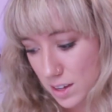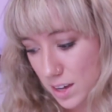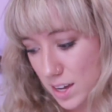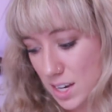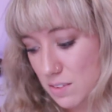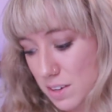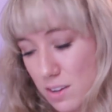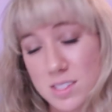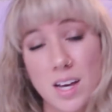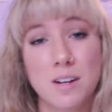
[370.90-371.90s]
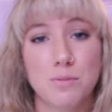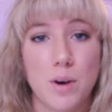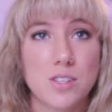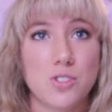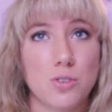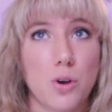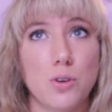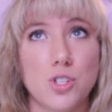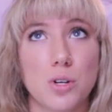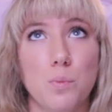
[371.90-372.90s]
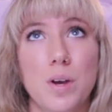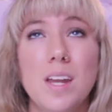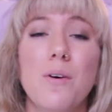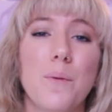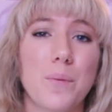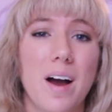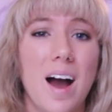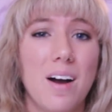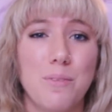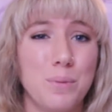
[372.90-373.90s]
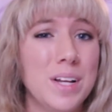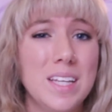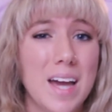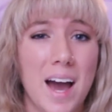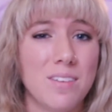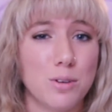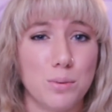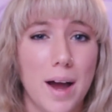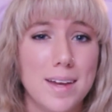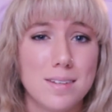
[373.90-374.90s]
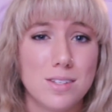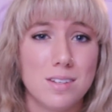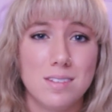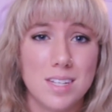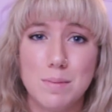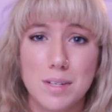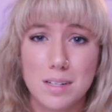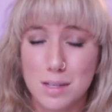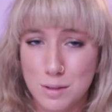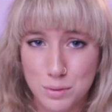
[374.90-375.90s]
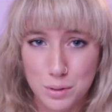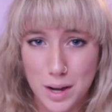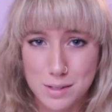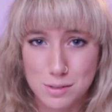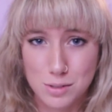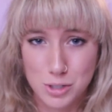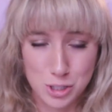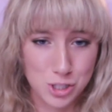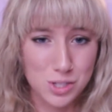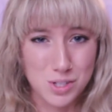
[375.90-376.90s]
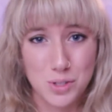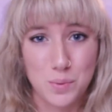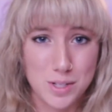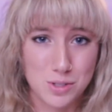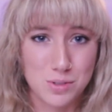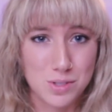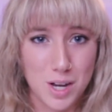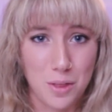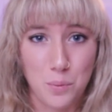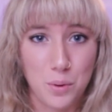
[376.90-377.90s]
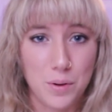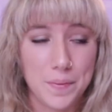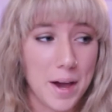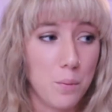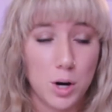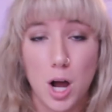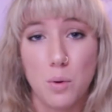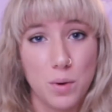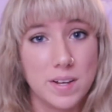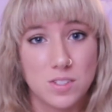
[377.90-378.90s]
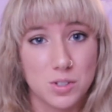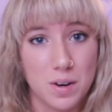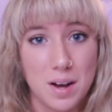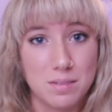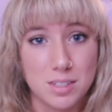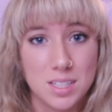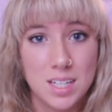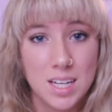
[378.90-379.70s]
And even outside of Western culture, we don't really have a right to deem it evil as Christians in the Western side of the world that were not raised around